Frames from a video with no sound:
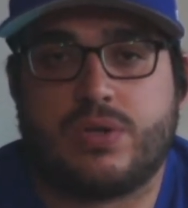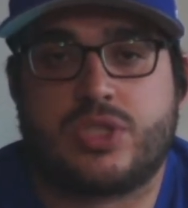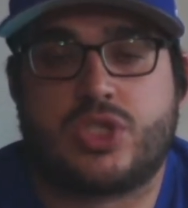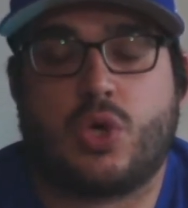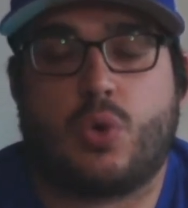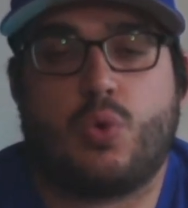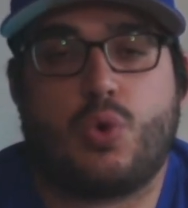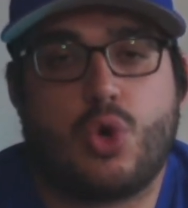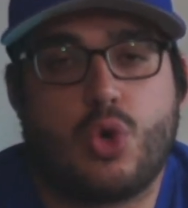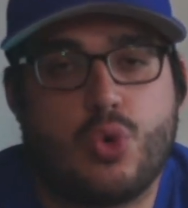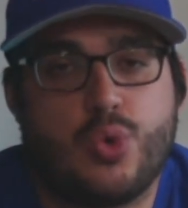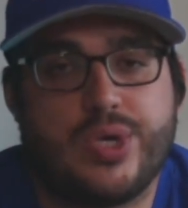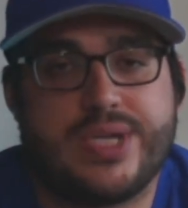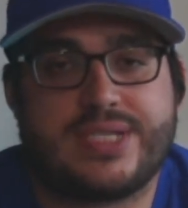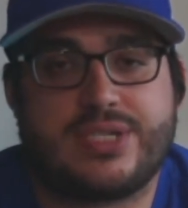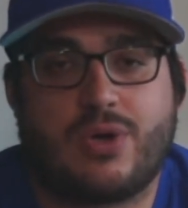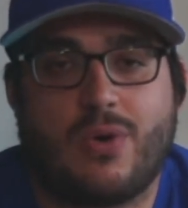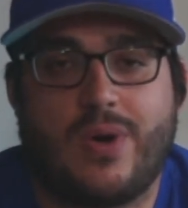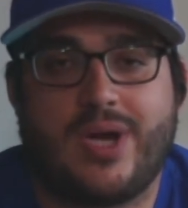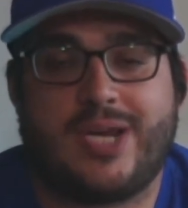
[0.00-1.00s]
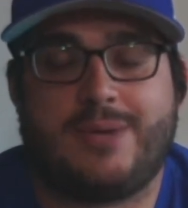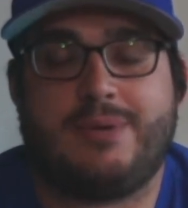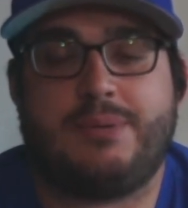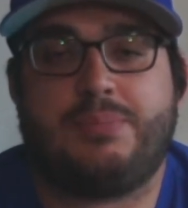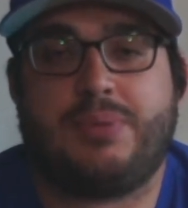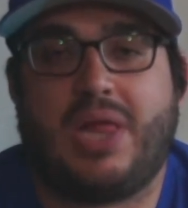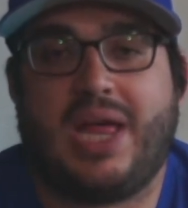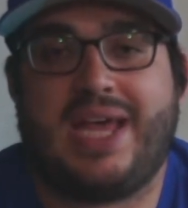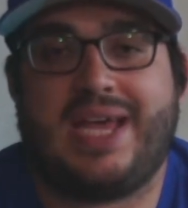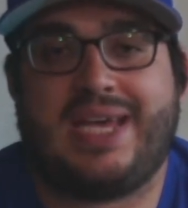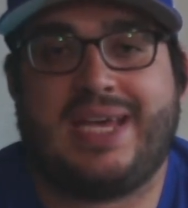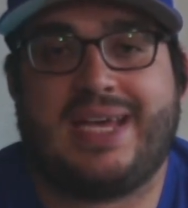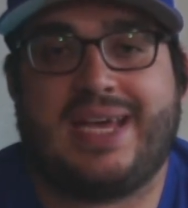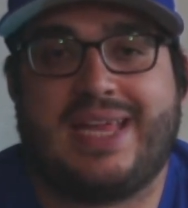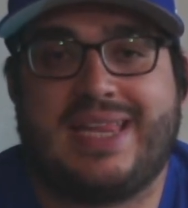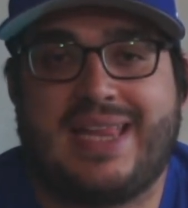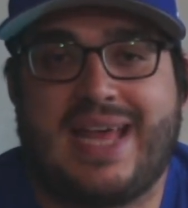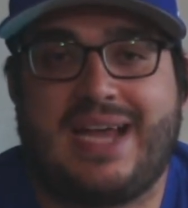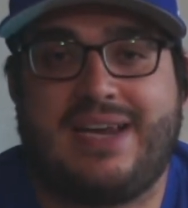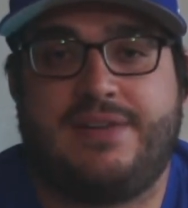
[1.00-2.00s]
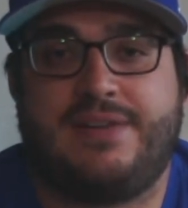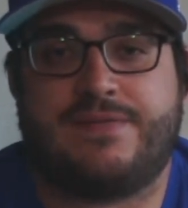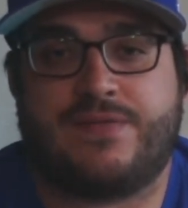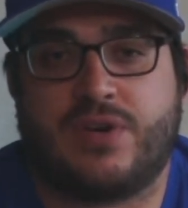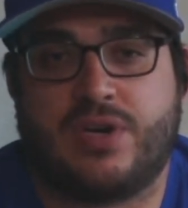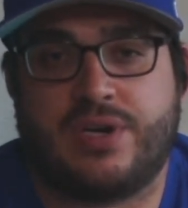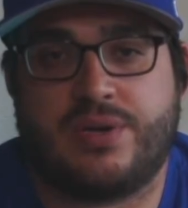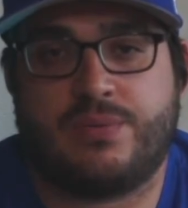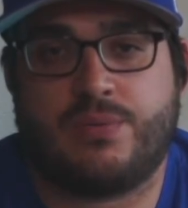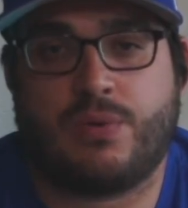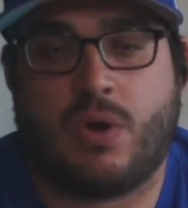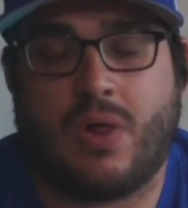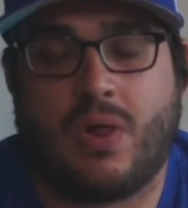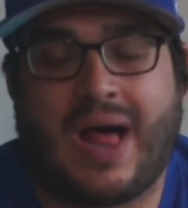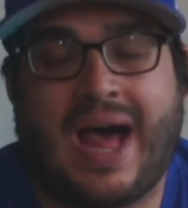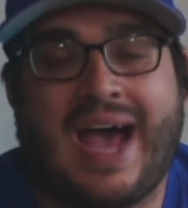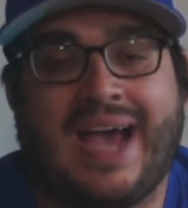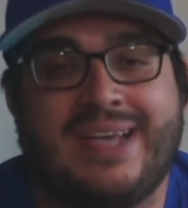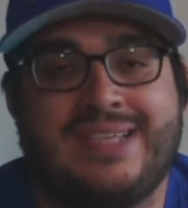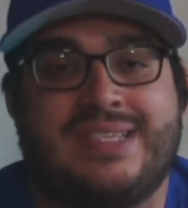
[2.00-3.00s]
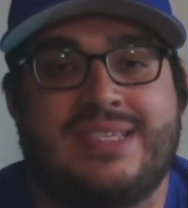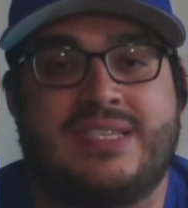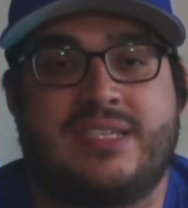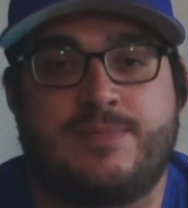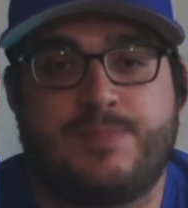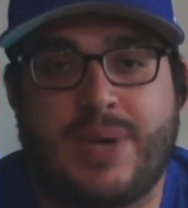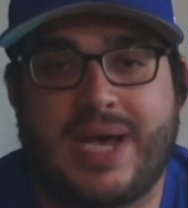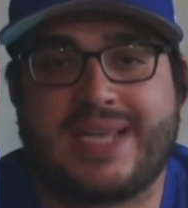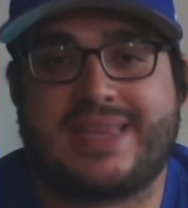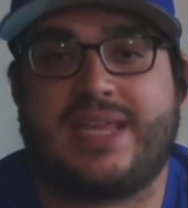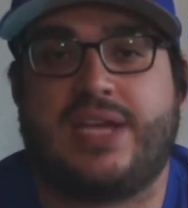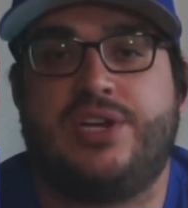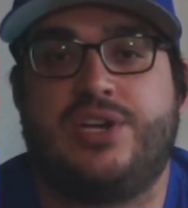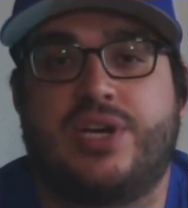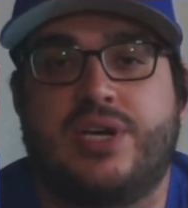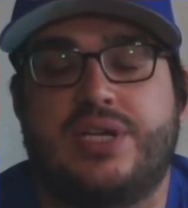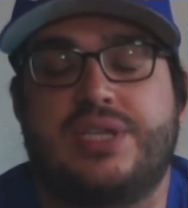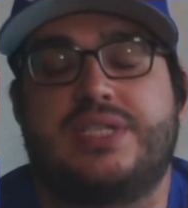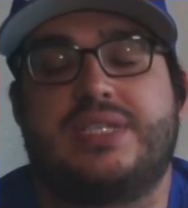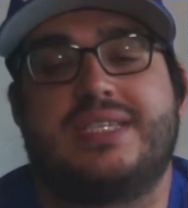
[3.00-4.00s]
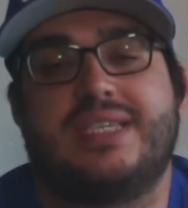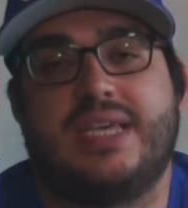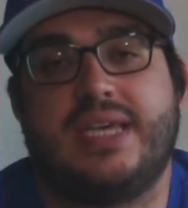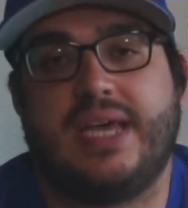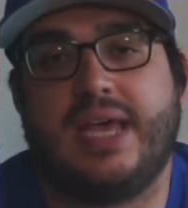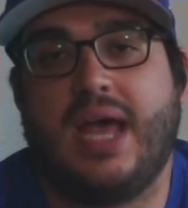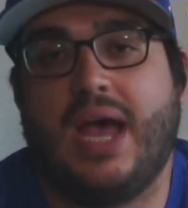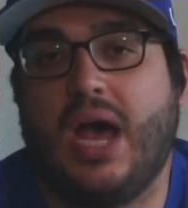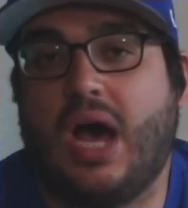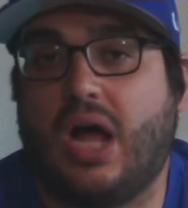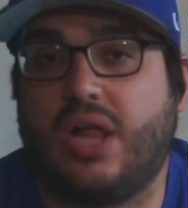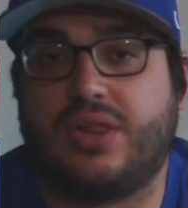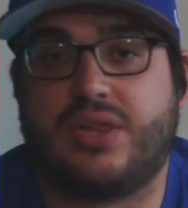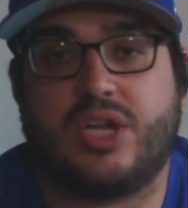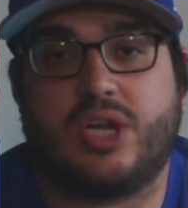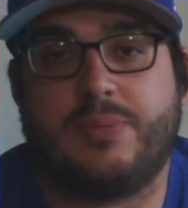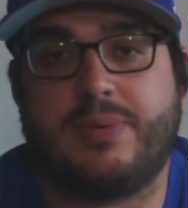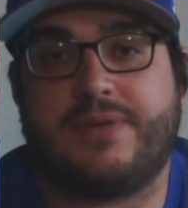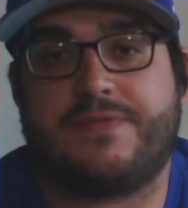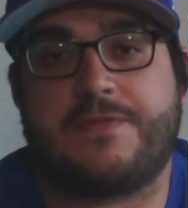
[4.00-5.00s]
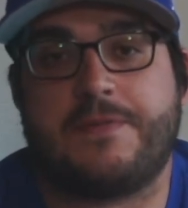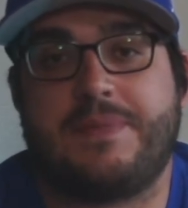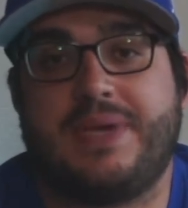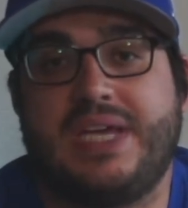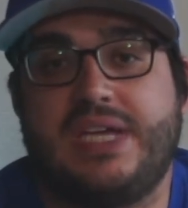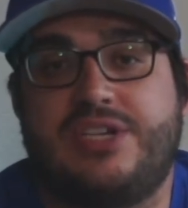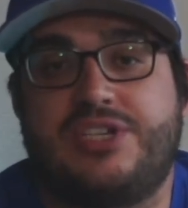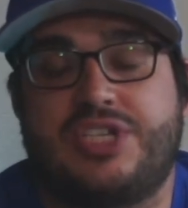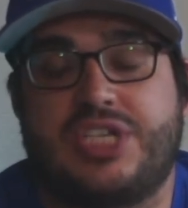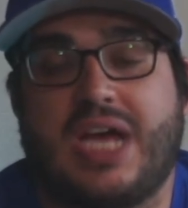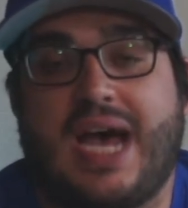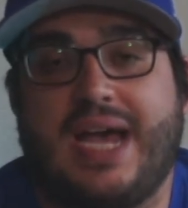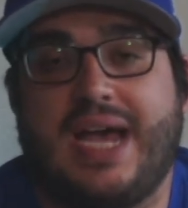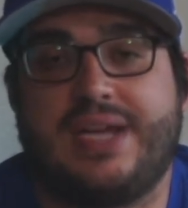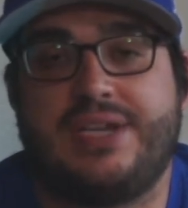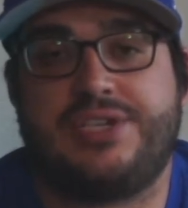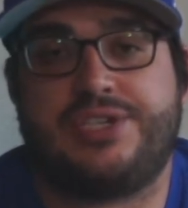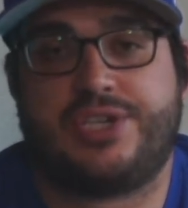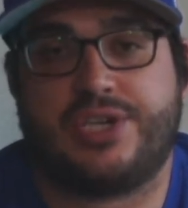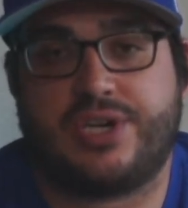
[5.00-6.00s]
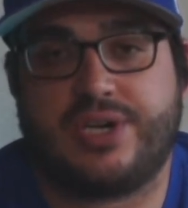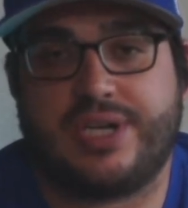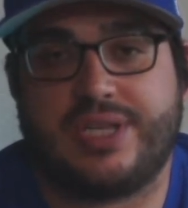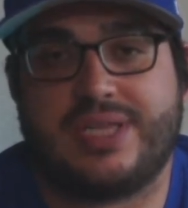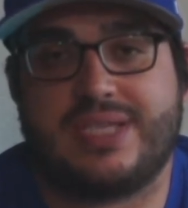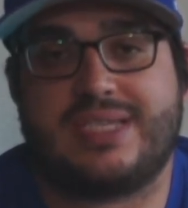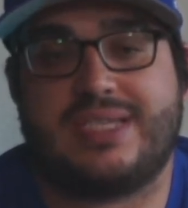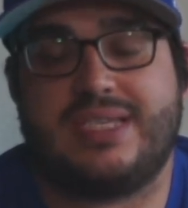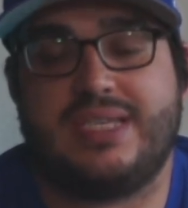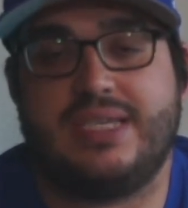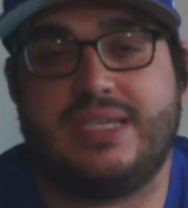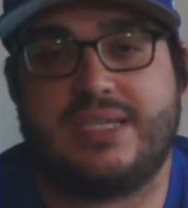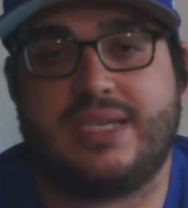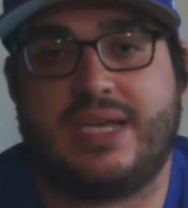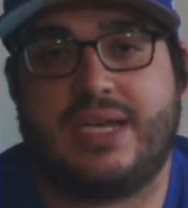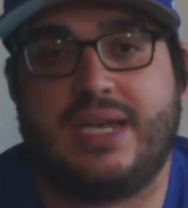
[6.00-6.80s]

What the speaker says: So who is going to be playing that inverted role? I suspect that you're going to see a little bit from each side during the season,